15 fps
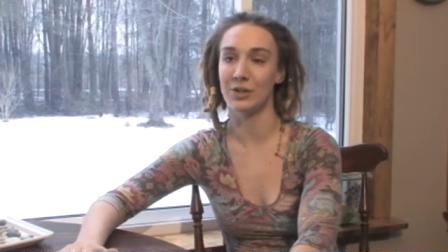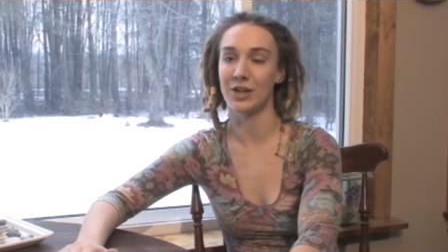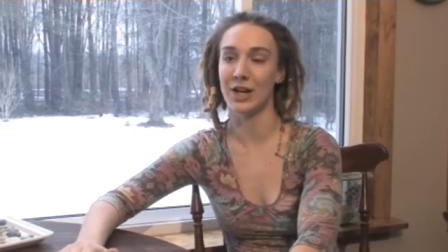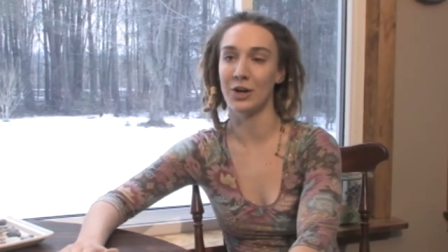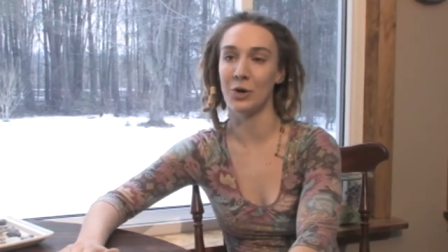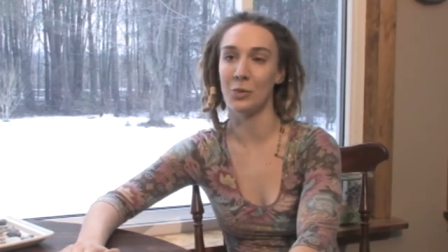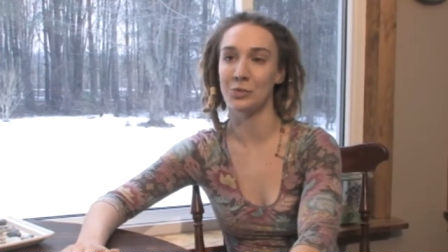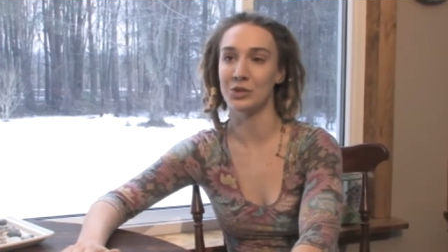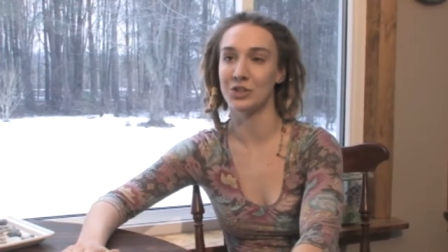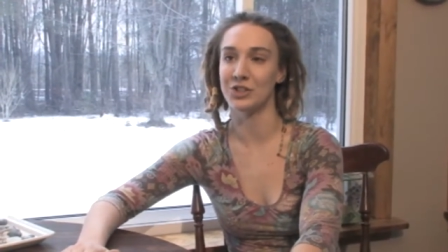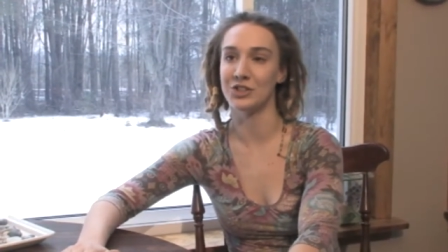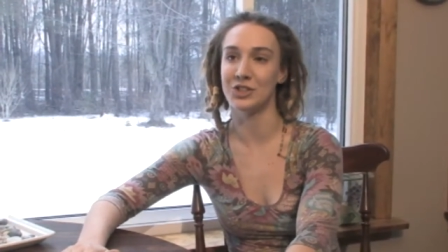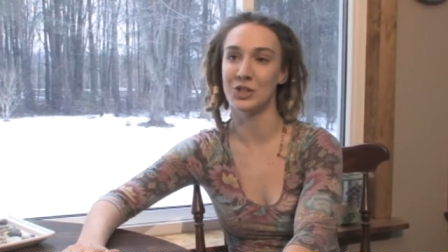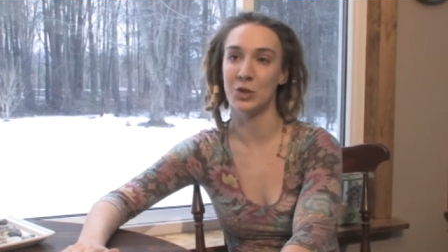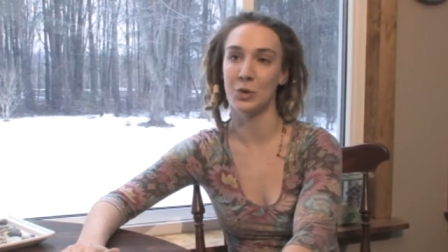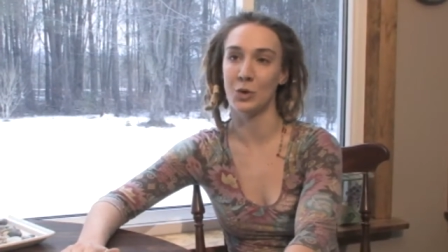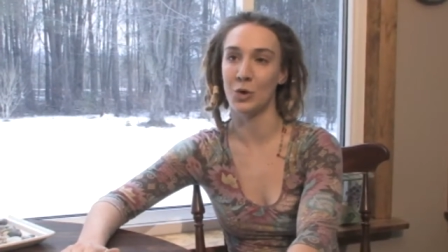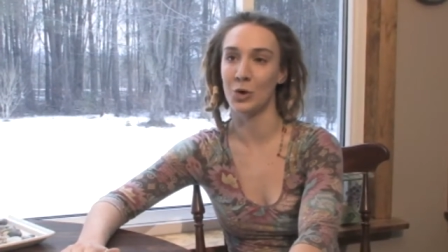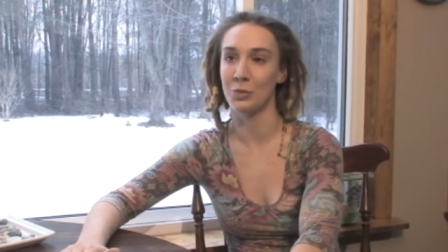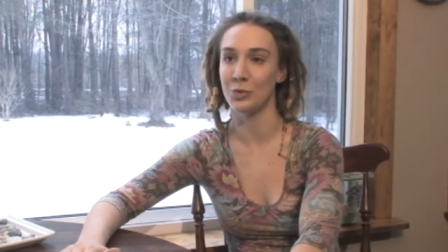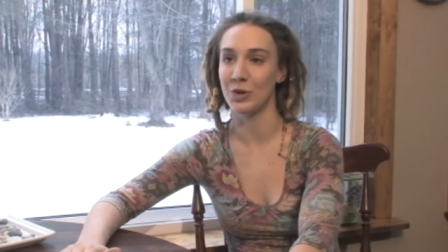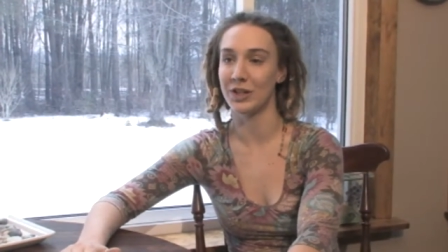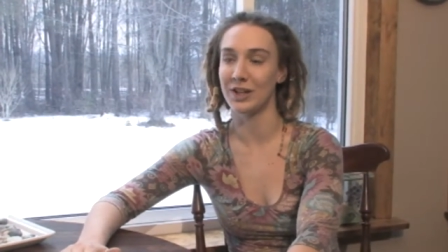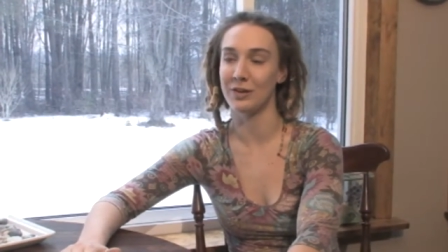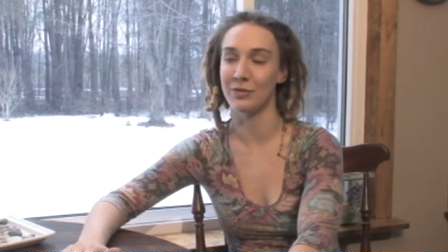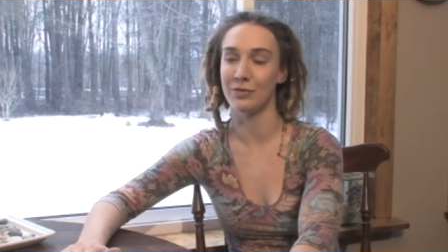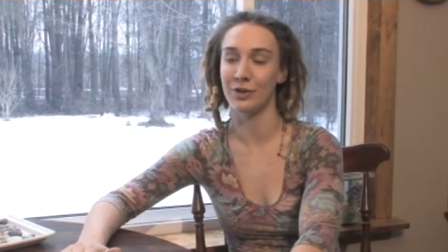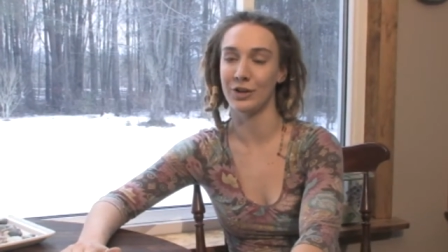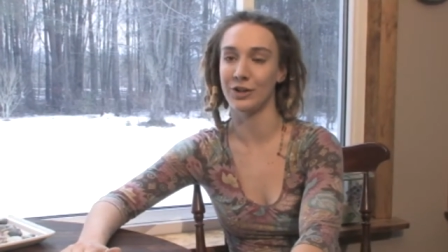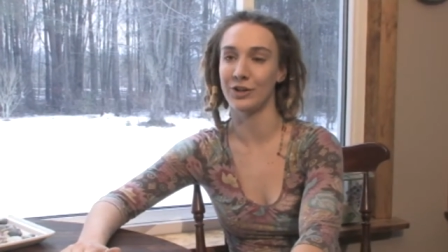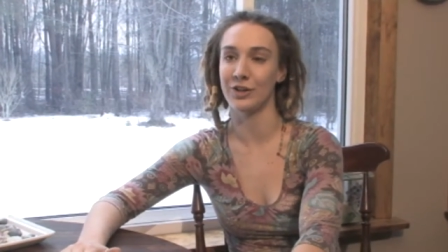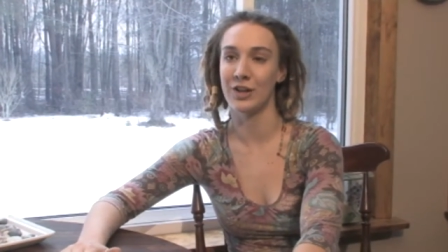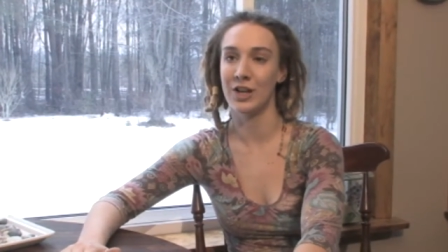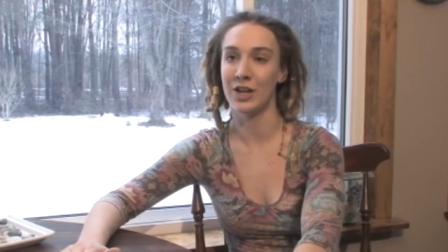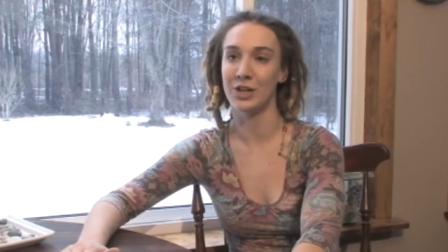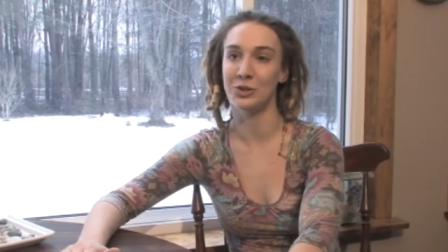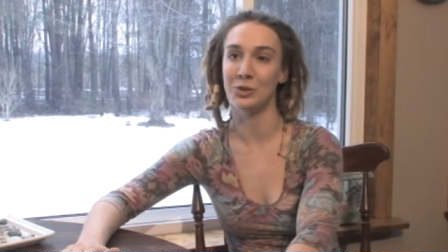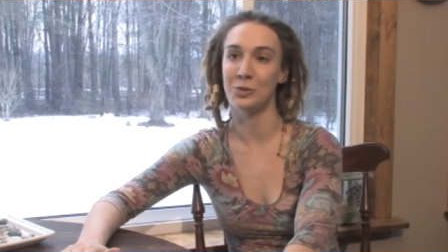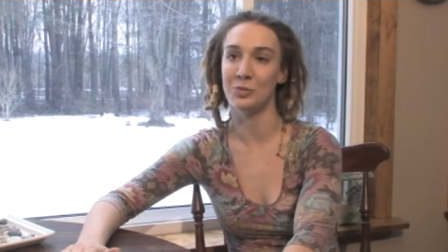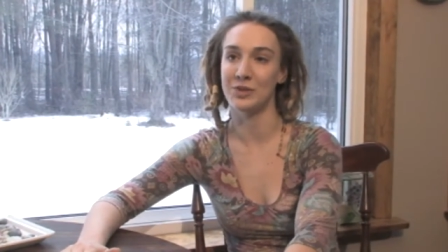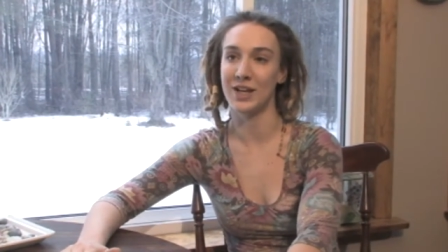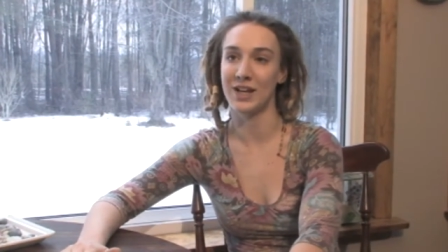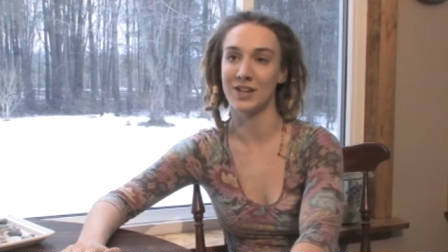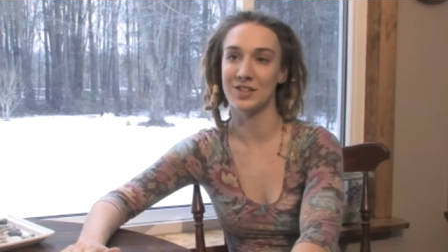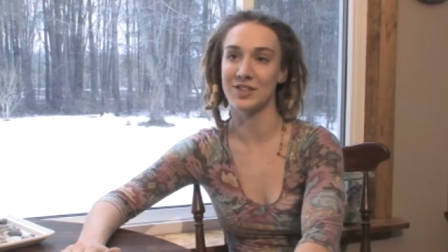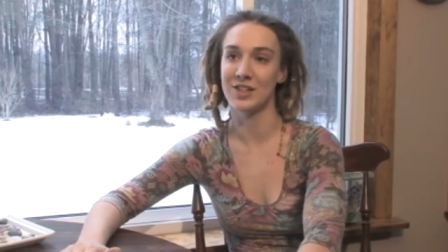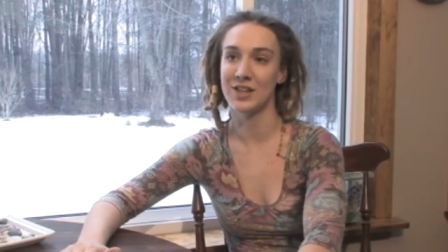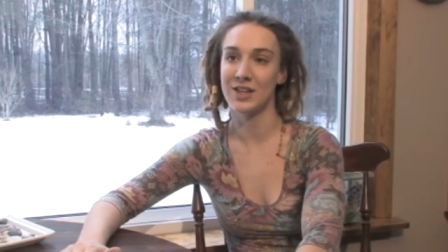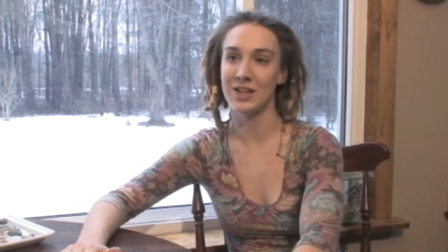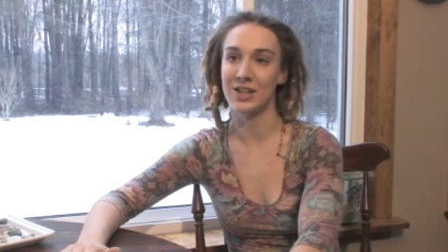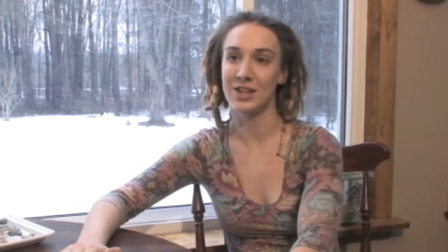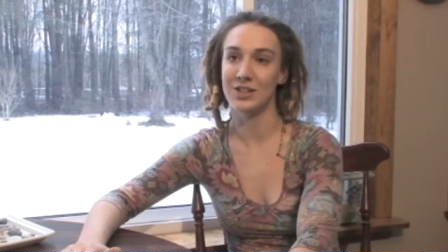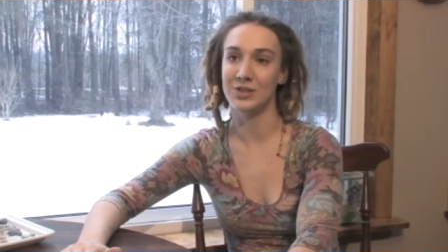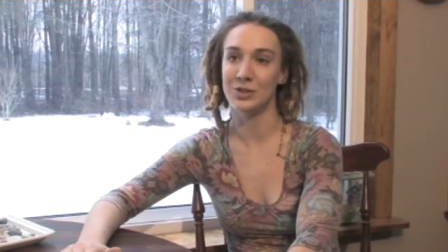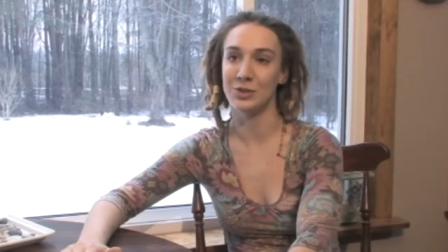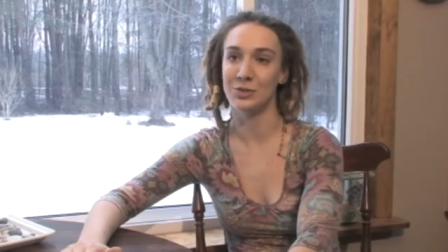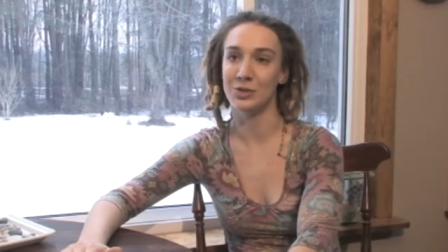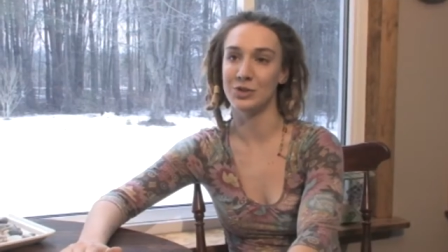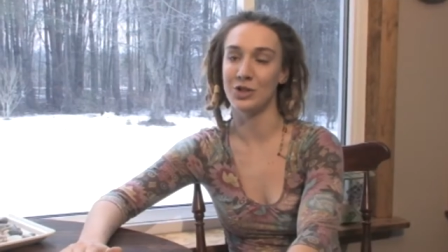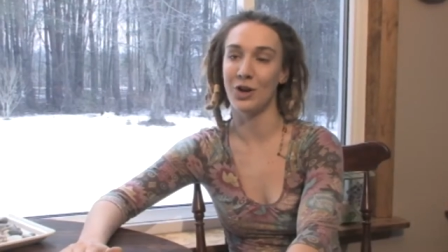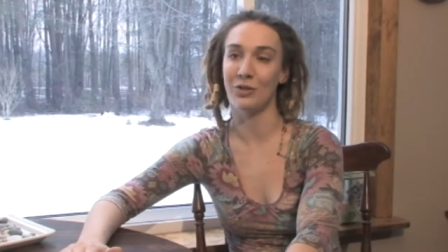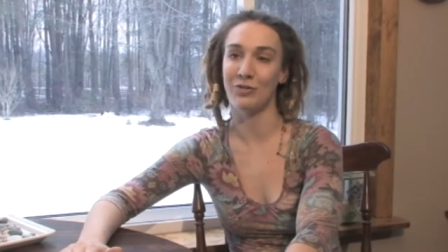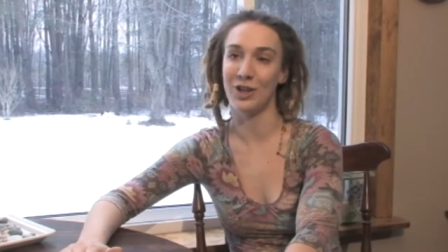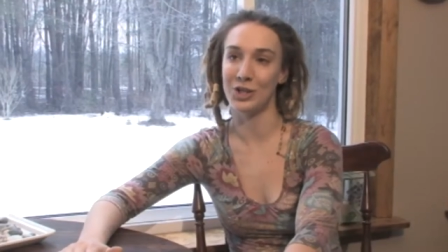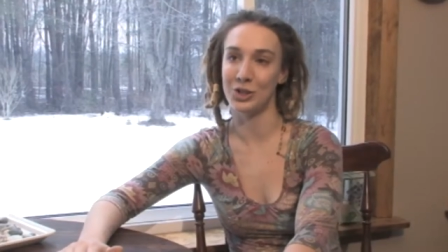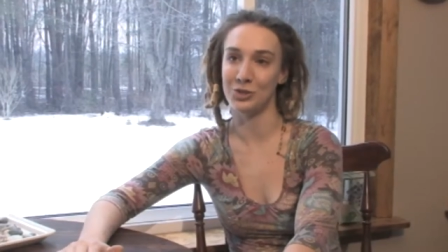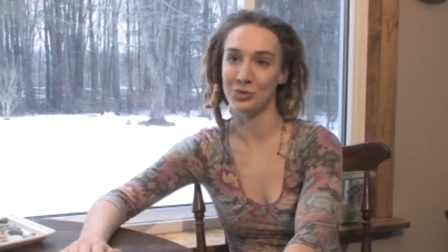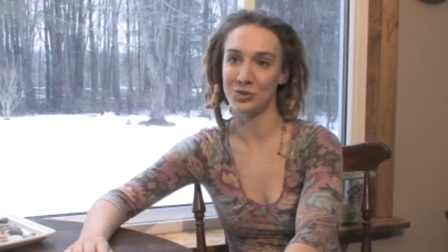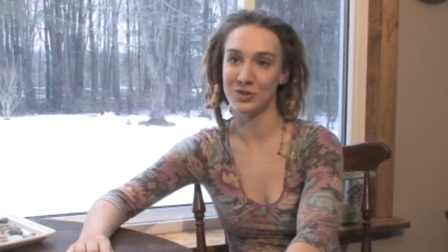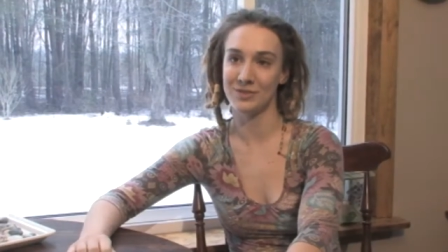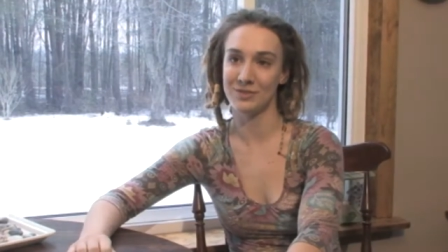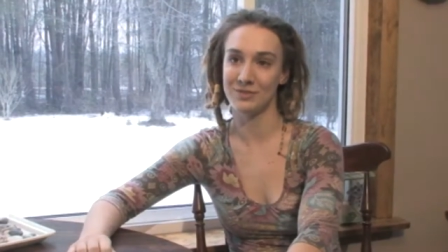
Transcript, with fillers: and I hope to continue incorporating fire and hoop dance into adult venues.